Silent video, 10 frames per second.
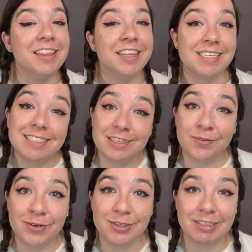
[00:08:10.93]
This is the
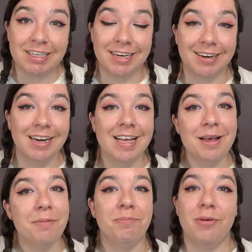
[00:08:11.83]
first year
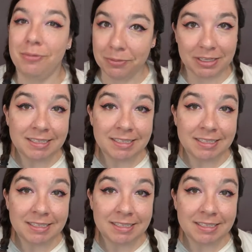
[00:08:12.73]
probably